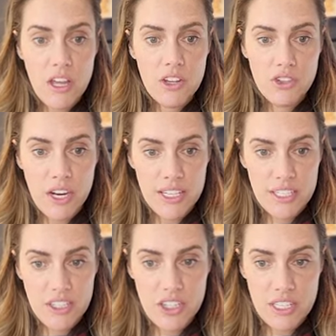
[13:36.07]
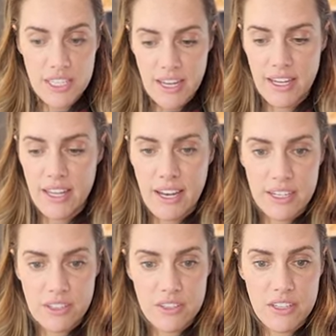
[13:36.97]
transitions and
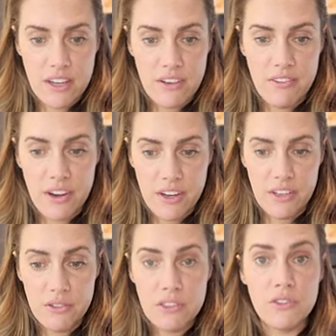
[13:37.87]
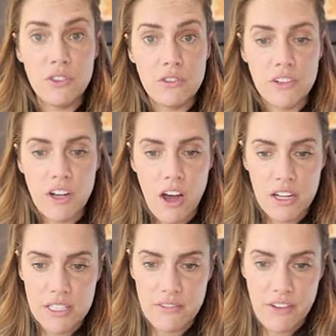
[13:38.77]
connectors that are very useful for
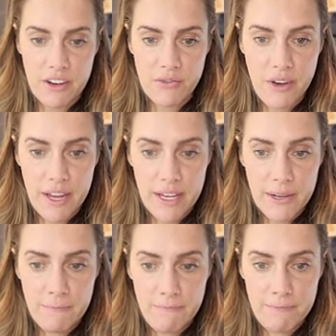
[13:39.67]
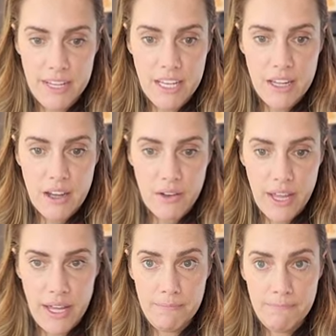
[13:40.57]
cause-effect writing.
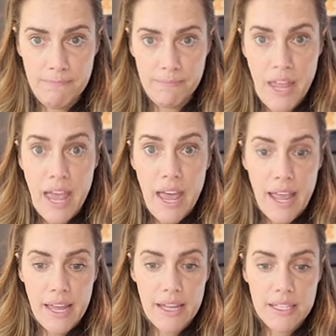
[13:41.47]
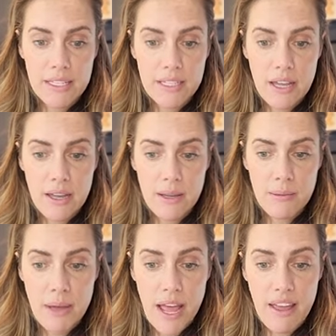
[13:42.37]
Okay, and
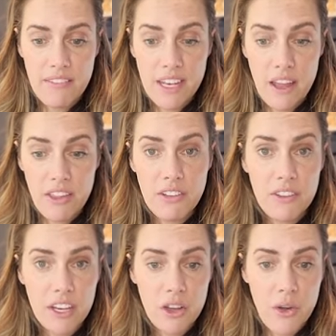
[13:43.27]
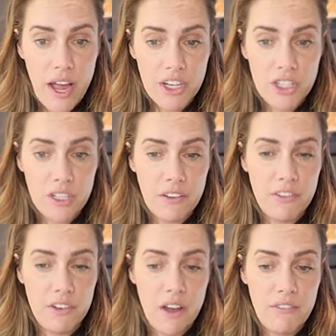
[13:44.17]
um, I have another video actually, if
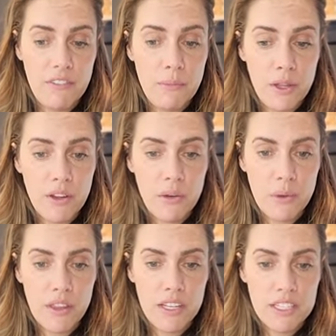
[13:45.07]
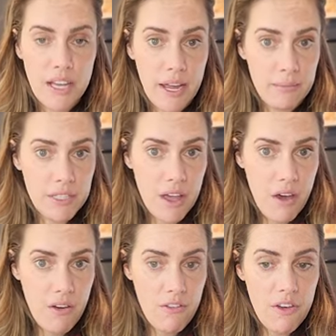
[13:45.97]
you're not familiar with these types
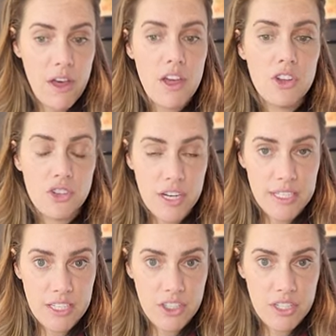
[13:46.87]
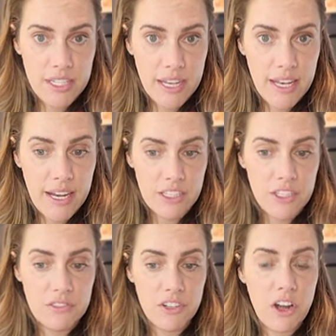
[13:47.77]
of transitions and
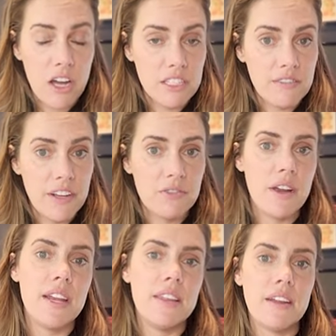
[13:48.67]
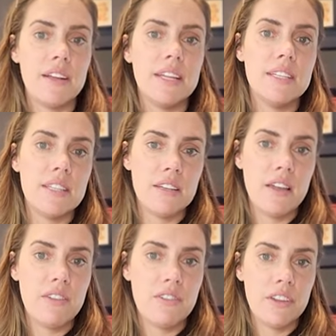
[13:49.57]
connectors for cause-effect writing, there is
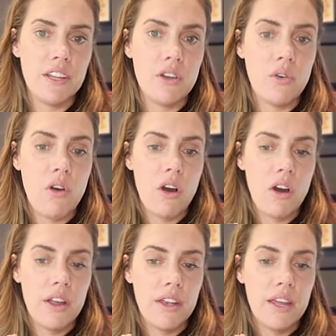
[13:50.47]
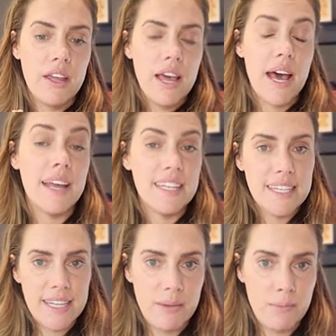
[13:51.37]
another video on a
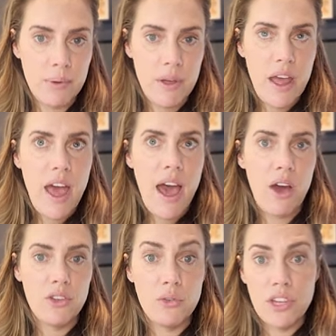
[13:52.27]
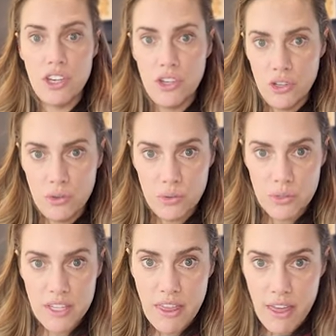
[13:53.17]
tip, how you can
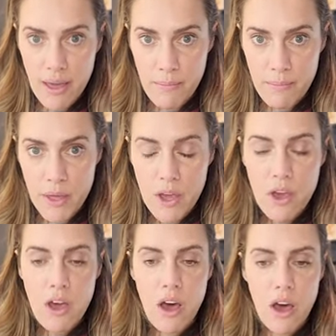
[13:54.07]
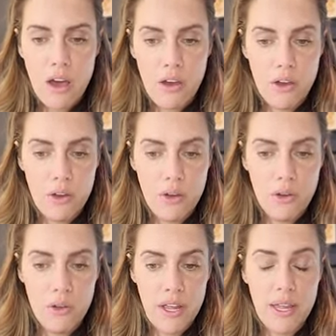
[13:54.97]
use them uh,
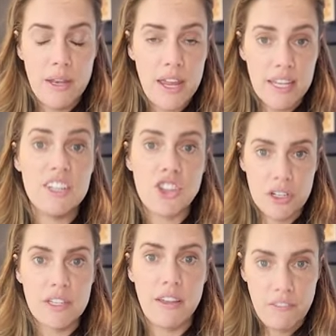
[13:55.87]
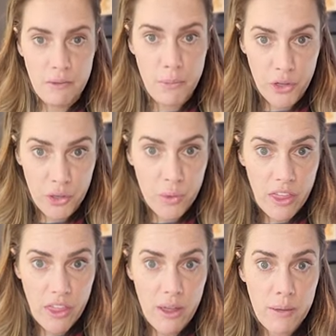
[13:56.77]
and, and starts to get familiar
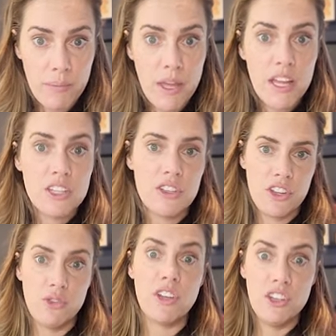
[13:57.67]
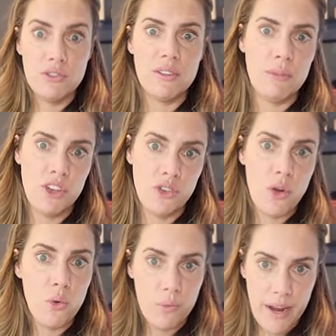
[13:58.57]
with them so that you can use them in your
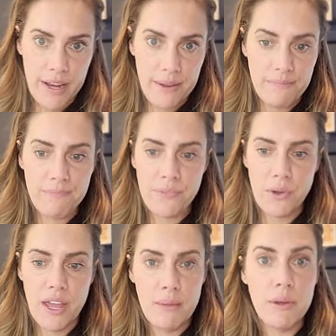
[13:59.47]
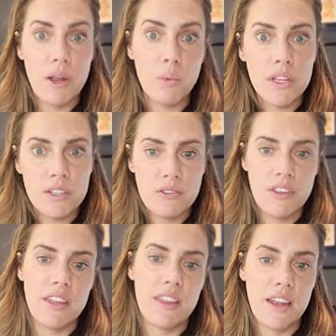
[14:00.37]
own writing. Okay, but I really do
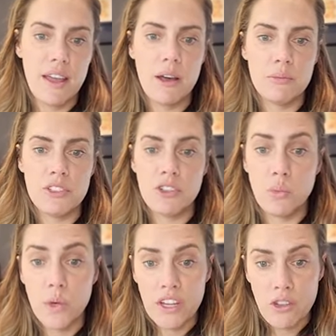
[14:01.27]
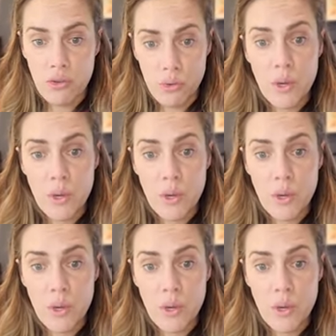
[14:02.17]
think that it helps to read through